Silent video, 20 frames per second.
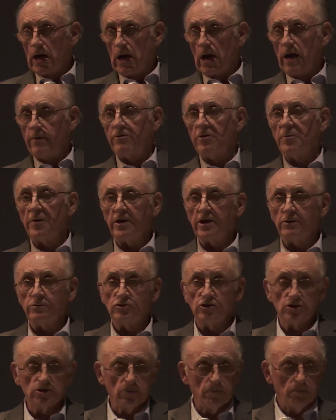everybody who's
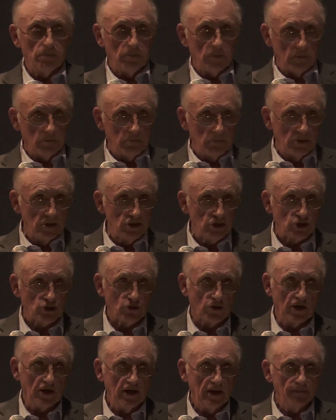in the
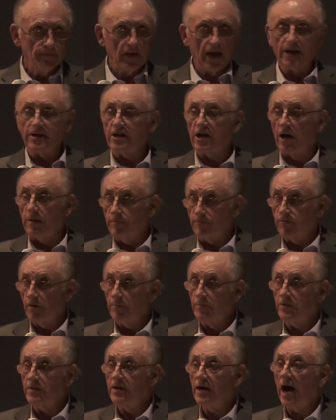ministry had to come
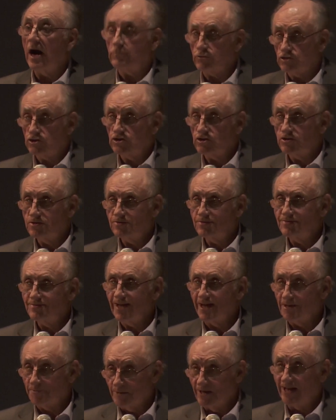from the House,
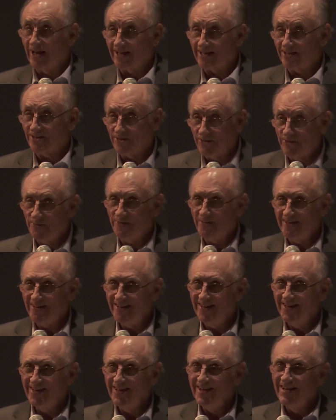had to be elected too.
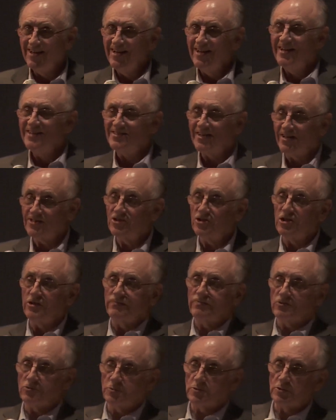So that's the
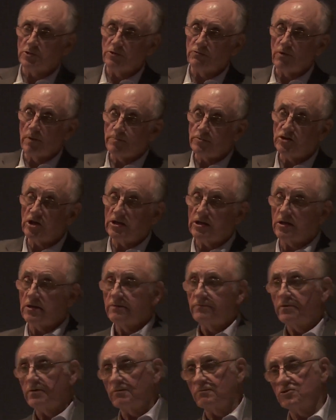difference between
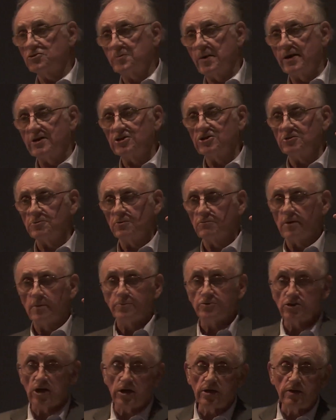representative and responsible.
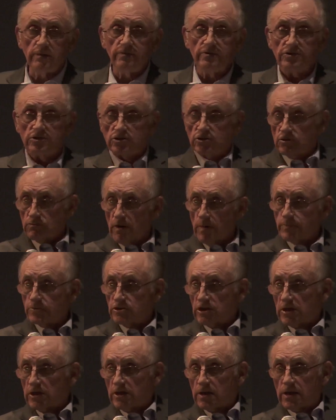Representative is that you're
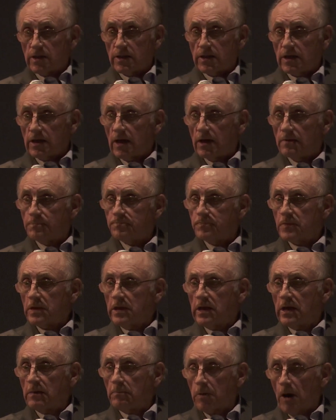represented in the
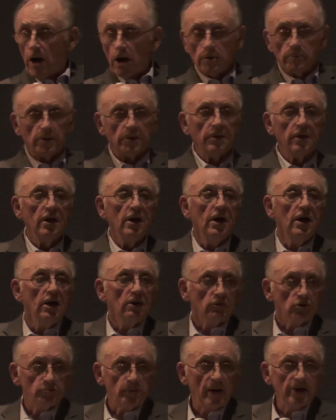parliament.
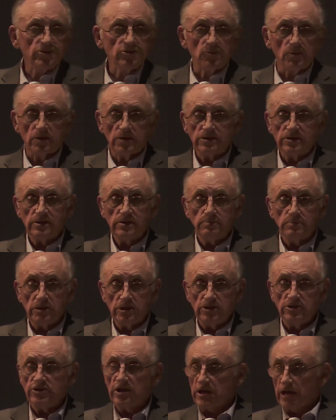Responsible
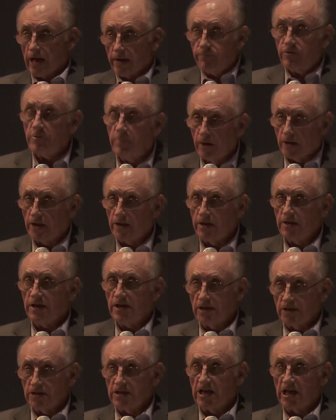means that everybody,
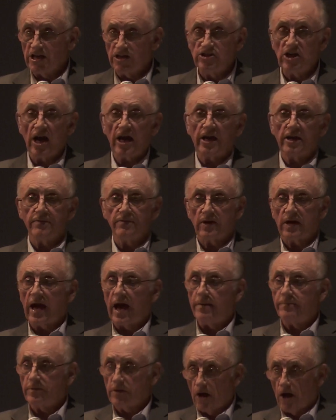the executive, the
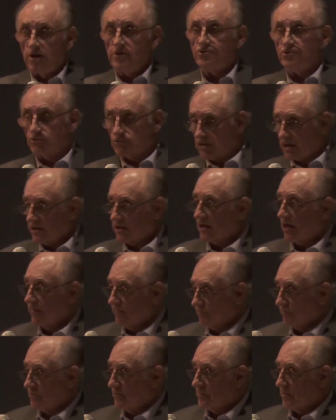cabinet, also has got to come
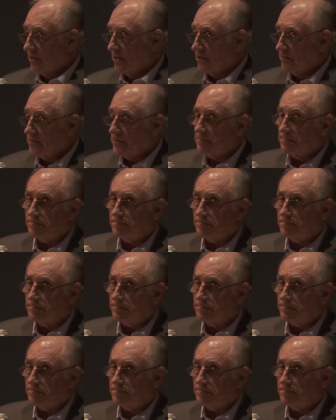from the parliament.